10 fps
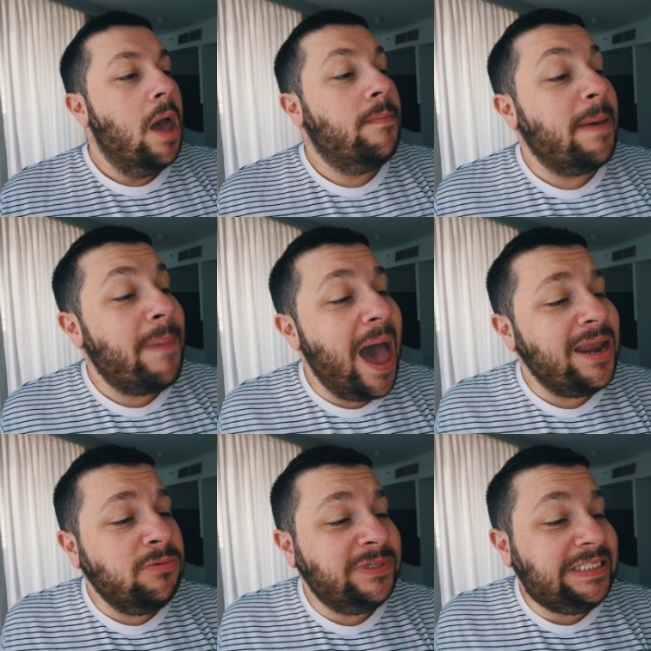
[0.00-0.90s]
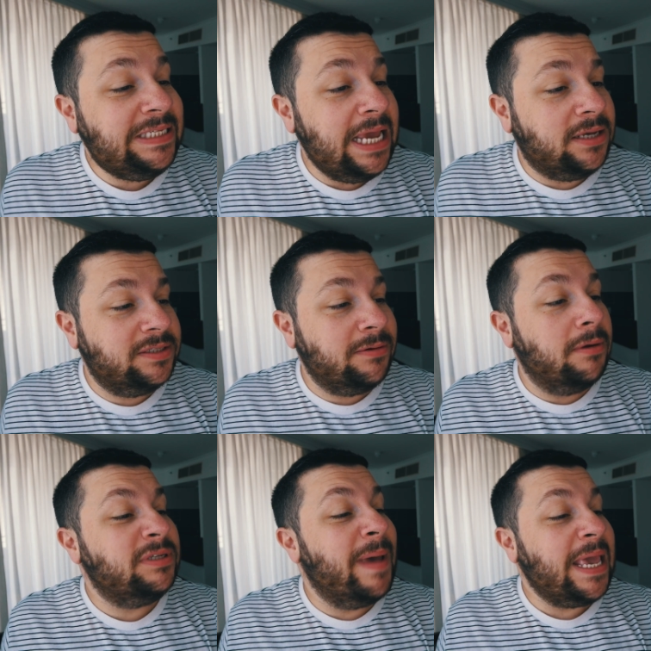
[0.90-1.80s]
My partner was sick, so I
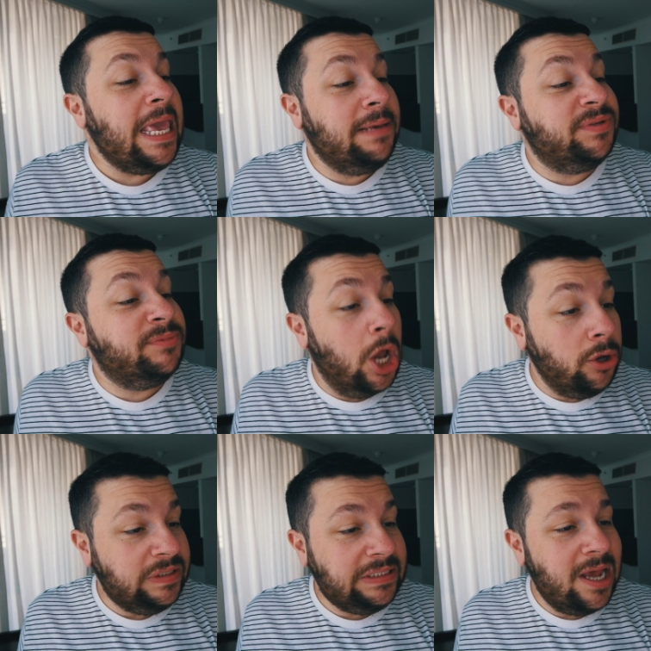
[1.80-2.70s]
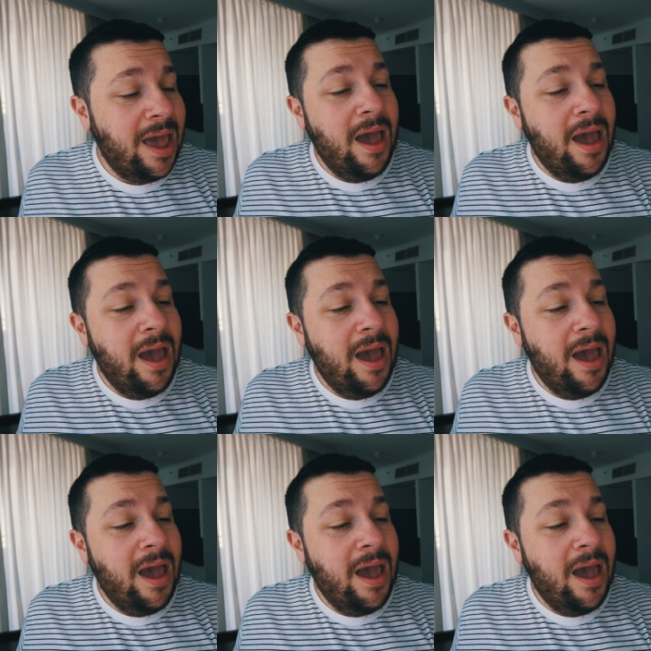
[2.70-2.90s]
was making him some toast.